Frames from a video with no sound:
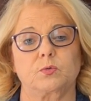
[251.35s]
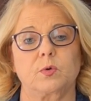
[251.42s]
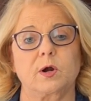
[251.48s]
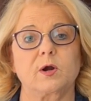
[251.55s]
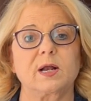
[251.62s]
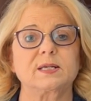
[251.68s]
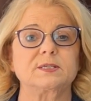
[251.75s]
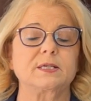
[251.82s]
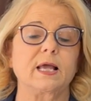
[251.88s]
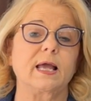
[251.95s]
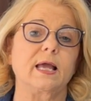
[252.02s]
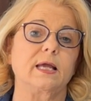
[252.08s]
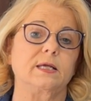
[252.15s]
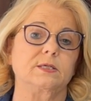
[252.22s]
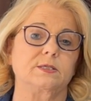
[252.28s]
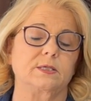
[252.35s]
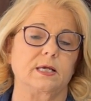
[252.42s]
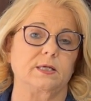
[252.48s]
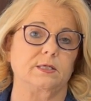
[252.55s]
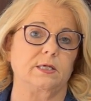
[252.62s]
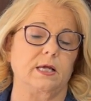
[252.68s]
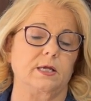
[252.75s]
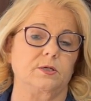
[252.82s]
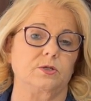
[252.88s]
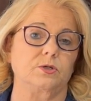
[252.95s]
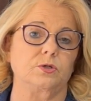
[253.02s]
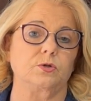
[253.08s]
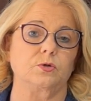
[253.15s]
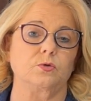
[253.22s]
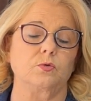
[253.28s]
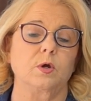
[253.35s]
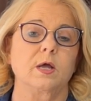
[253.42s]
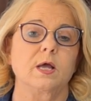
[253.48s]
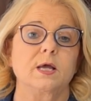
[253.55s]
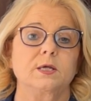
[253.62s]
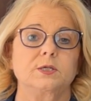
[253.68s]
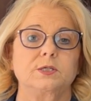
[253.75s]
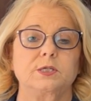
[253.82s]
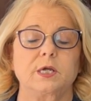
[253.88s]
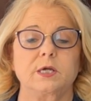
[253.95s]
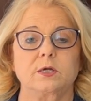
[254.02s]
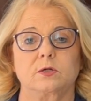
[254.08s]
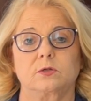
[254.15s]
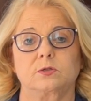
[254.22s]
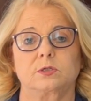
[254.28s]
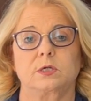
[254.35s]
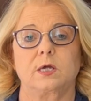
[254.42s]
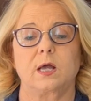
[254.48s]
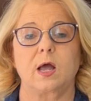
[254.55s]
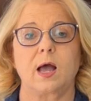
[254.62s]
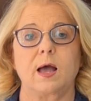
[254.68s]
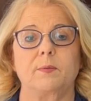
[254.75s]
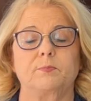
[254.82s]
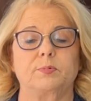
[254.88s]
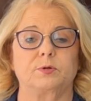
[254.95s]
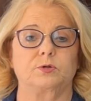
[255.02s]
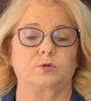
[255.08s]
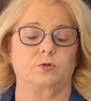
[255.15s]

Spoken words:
whereas eggs that tend to tilt up